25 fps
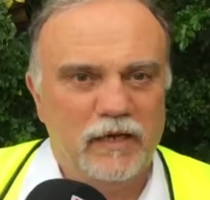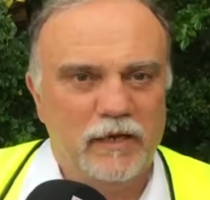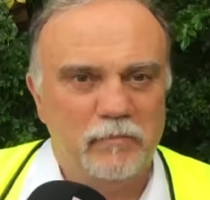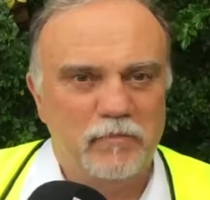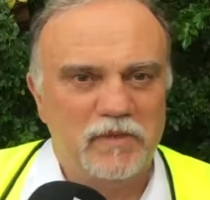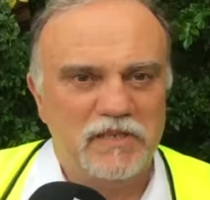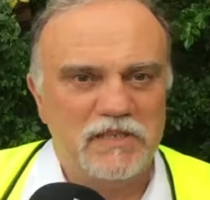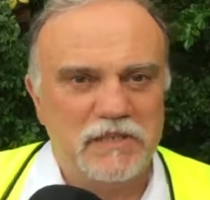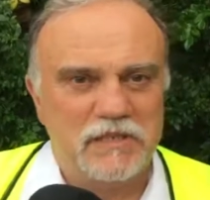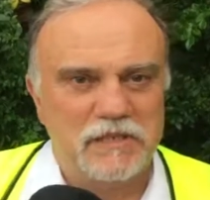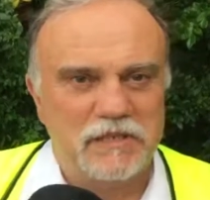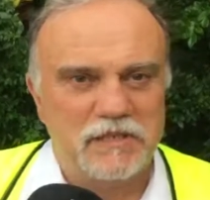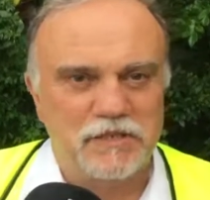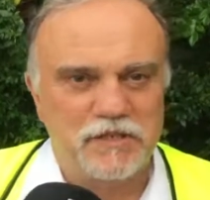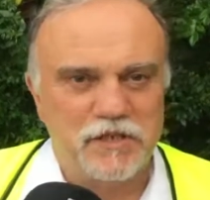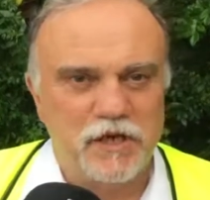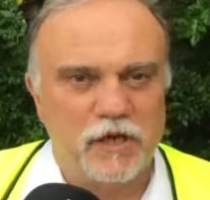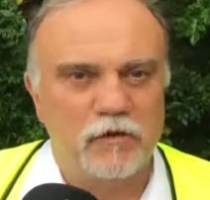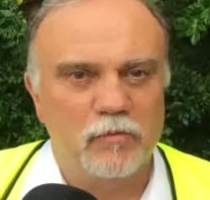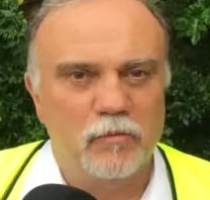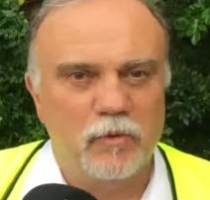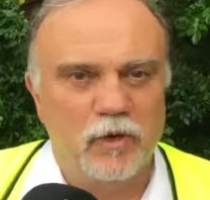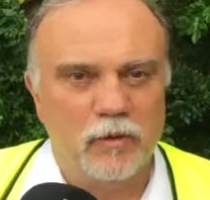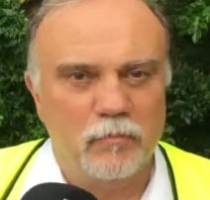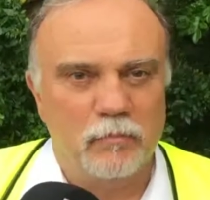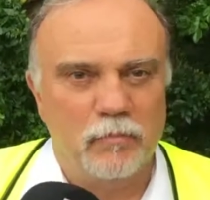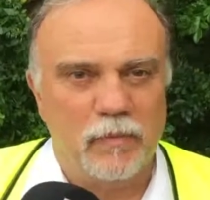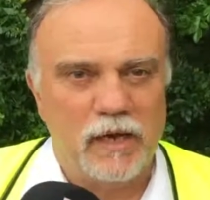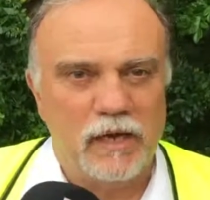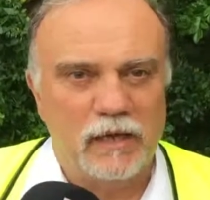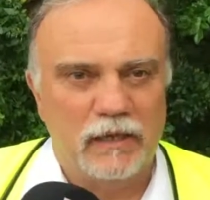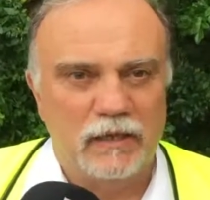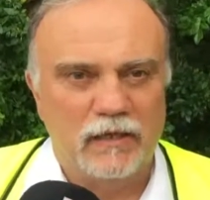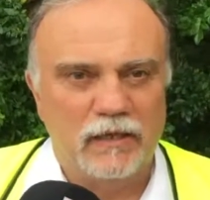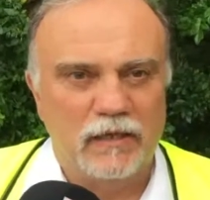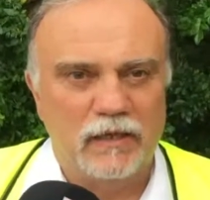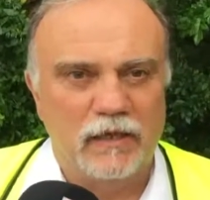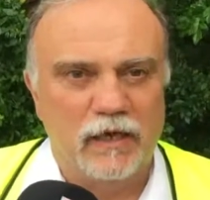name is Giacomo
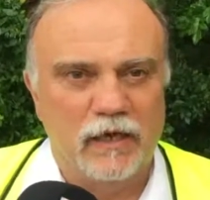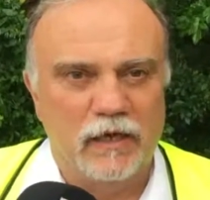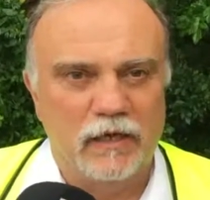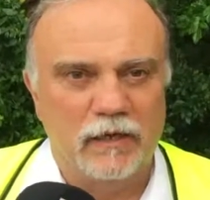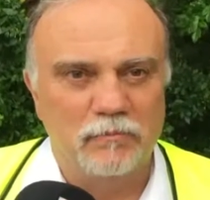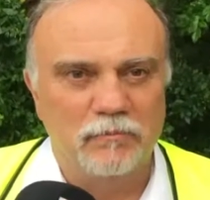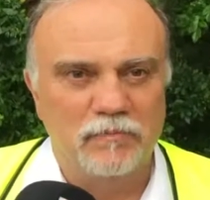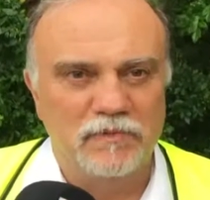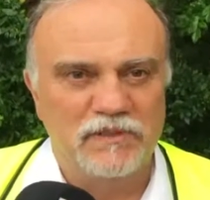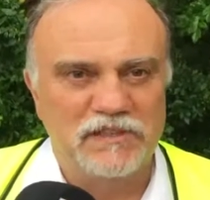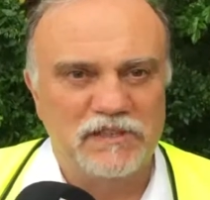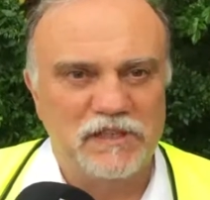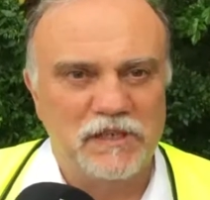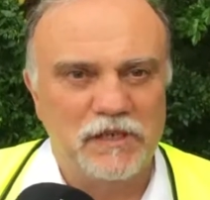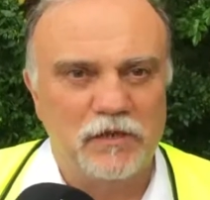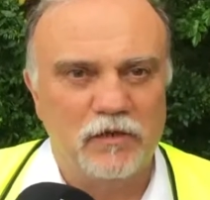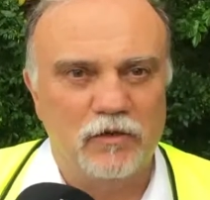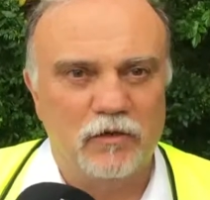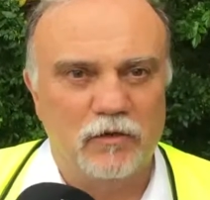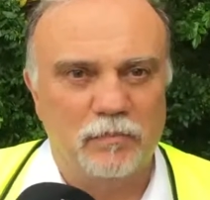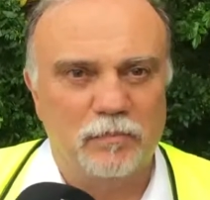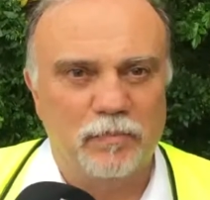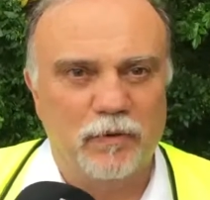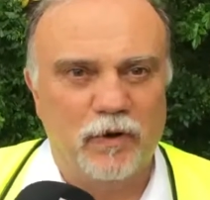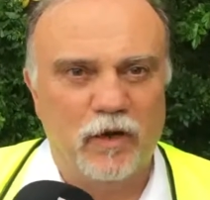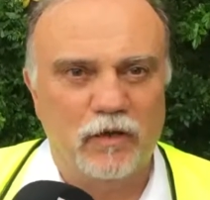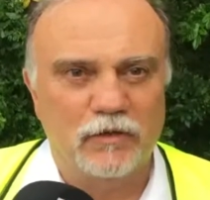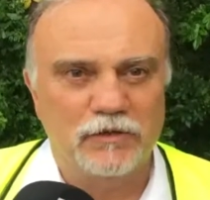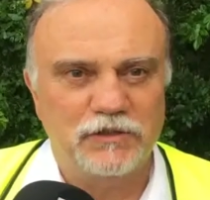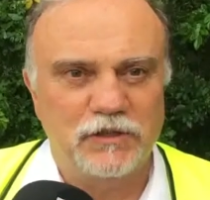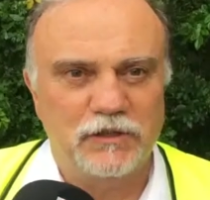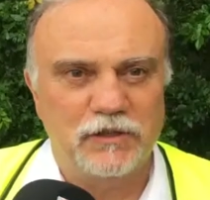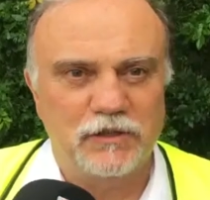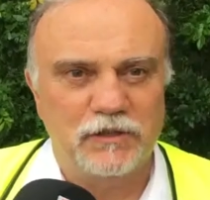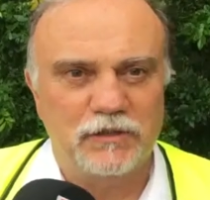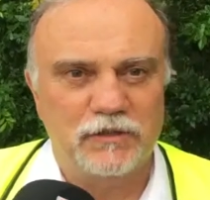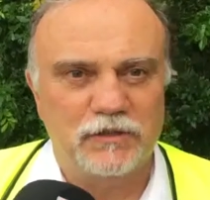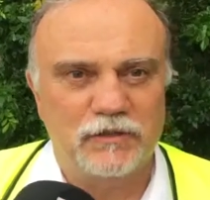Rambaldi. I'm senior
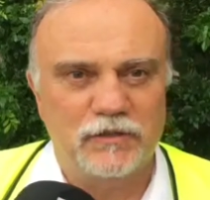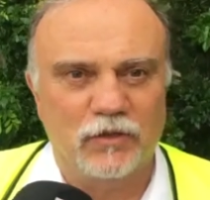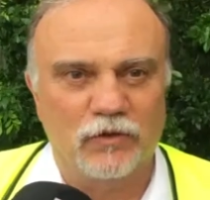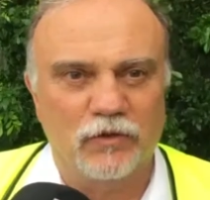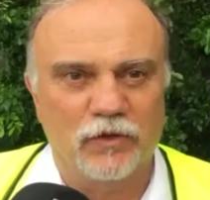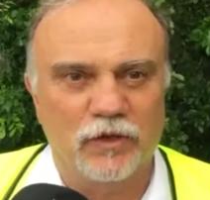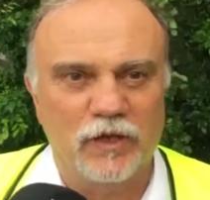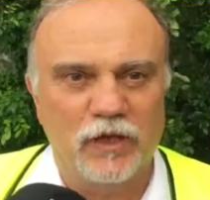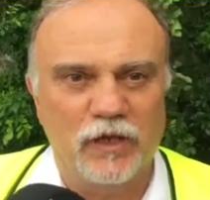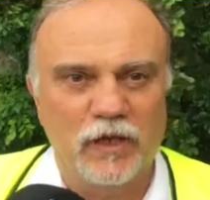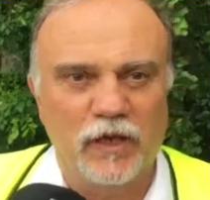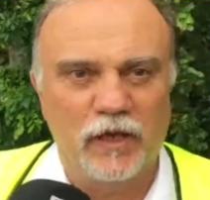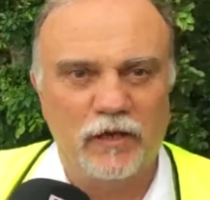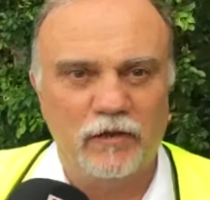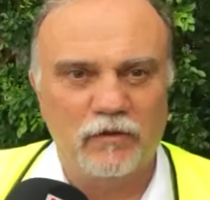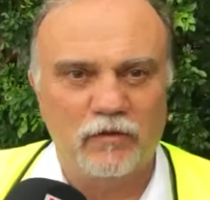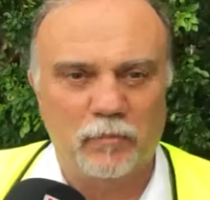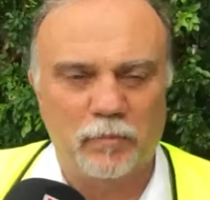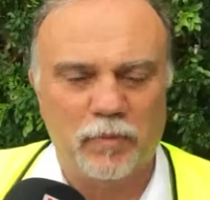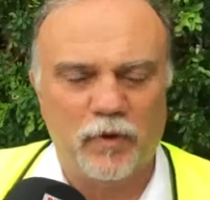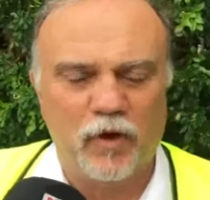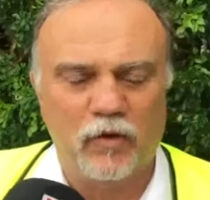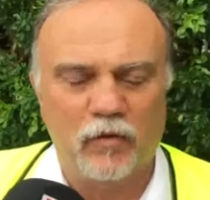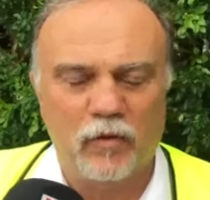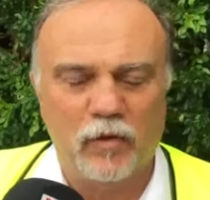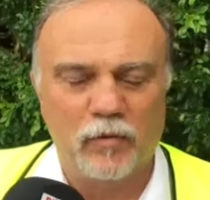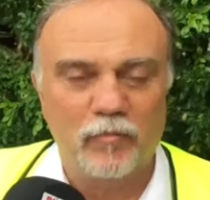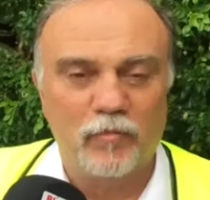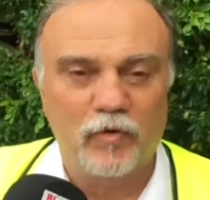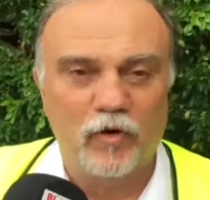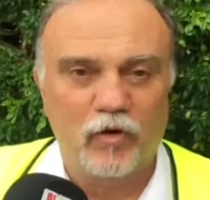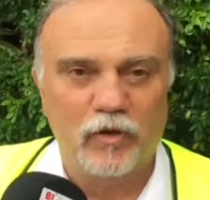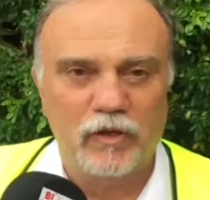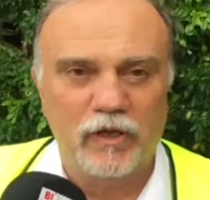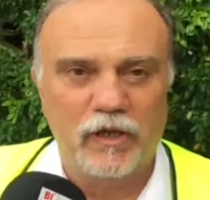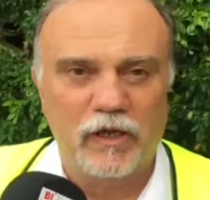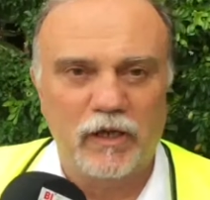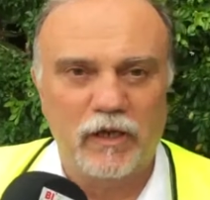program
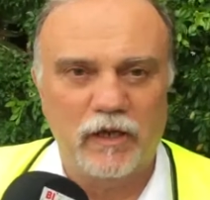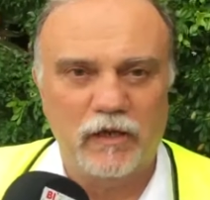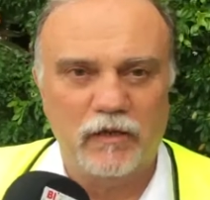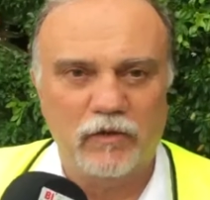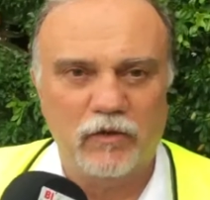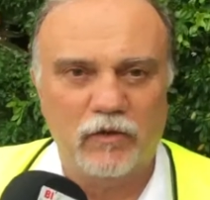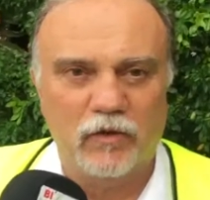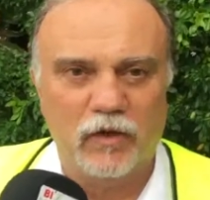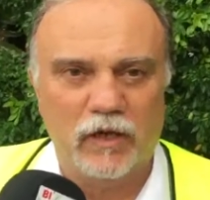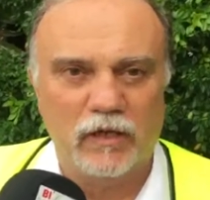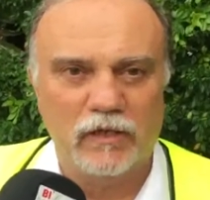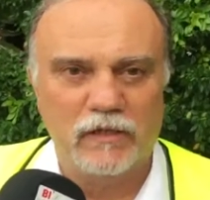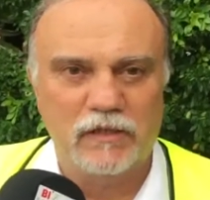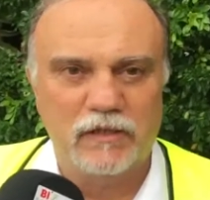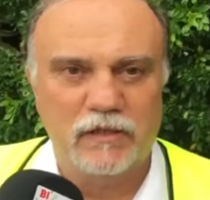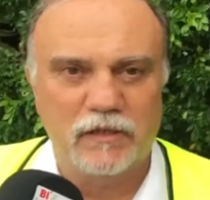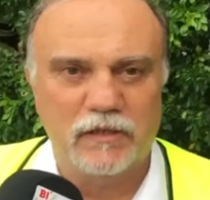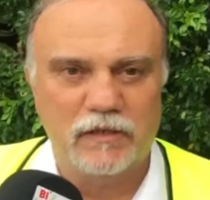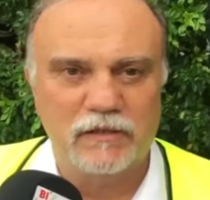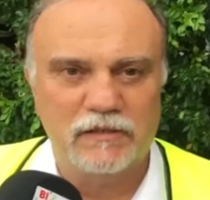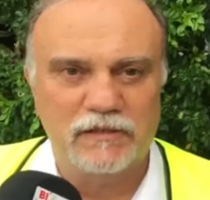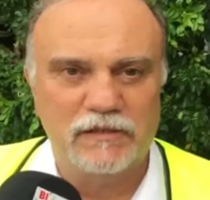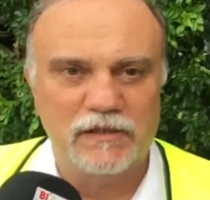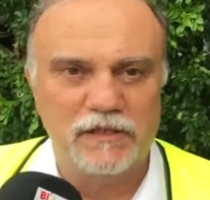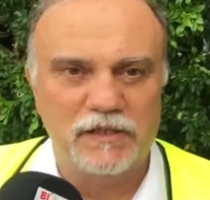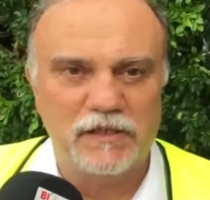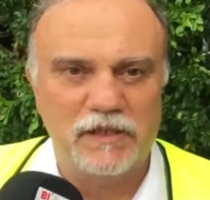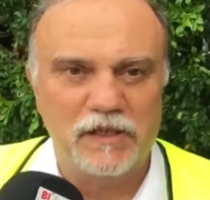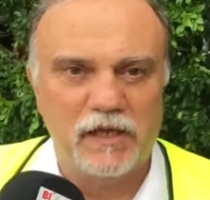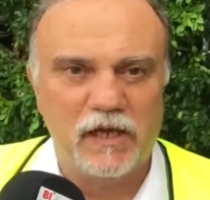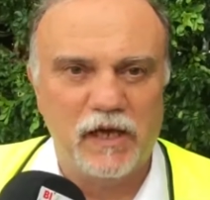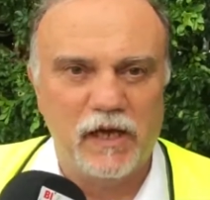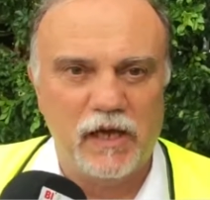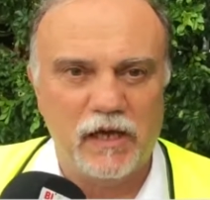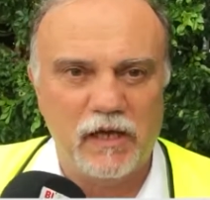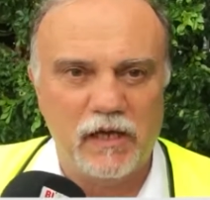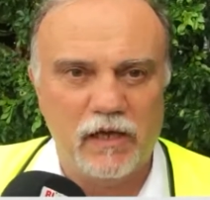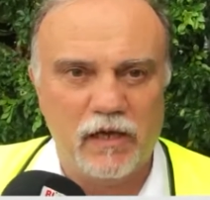coordinator at
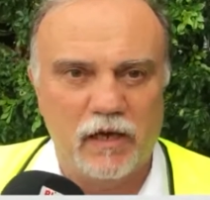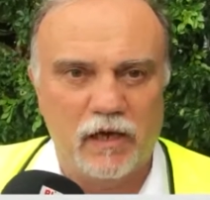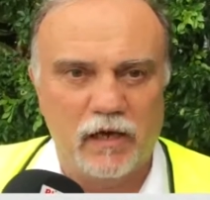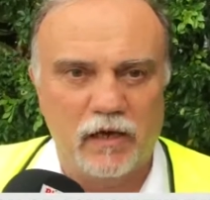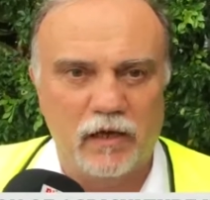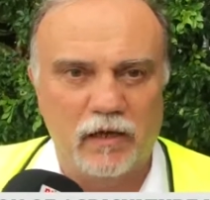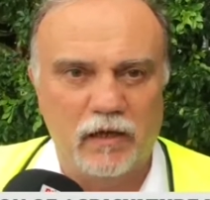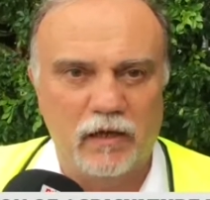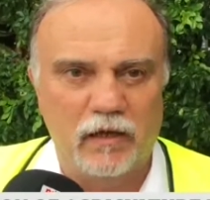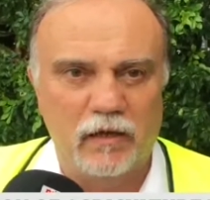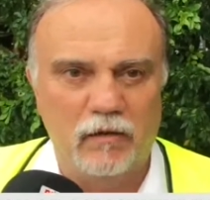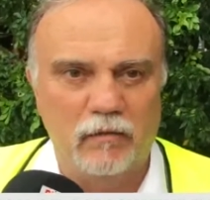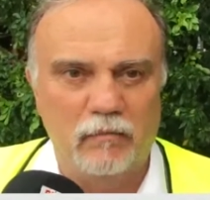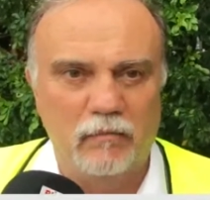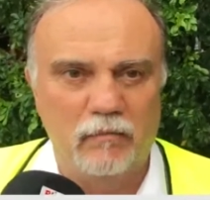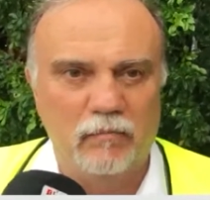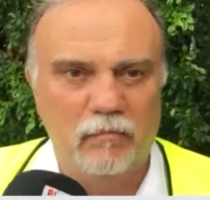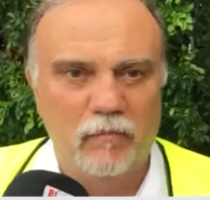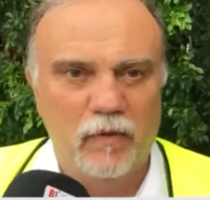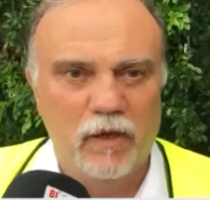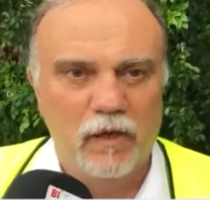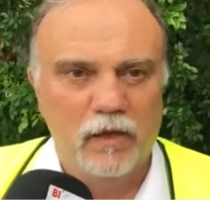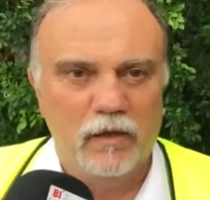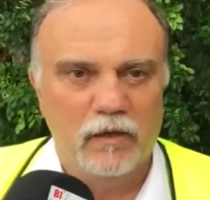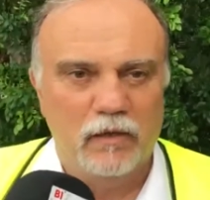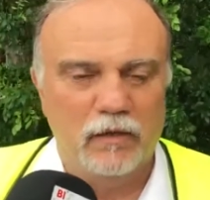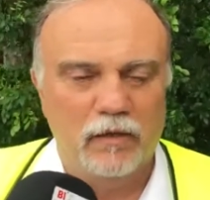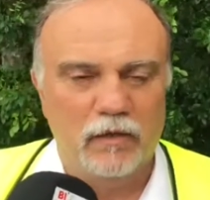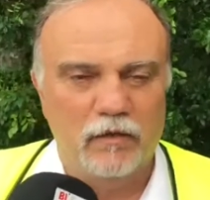CTA.